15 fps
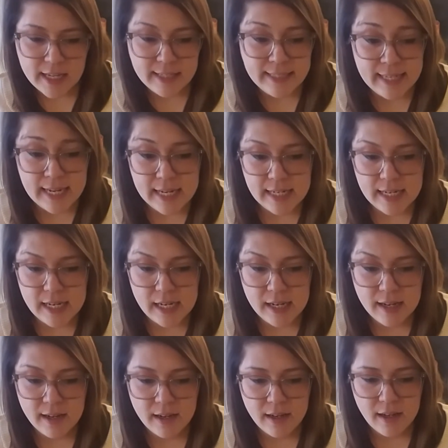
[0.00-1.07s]

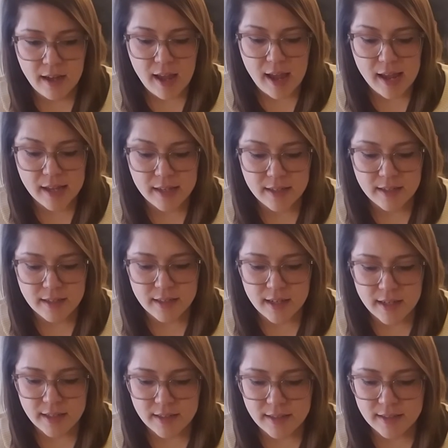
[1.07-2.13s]
dating and
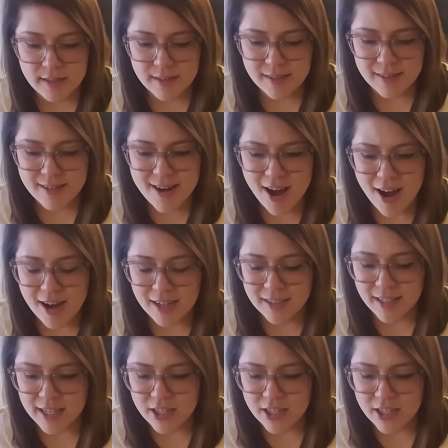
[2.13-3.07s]
it's not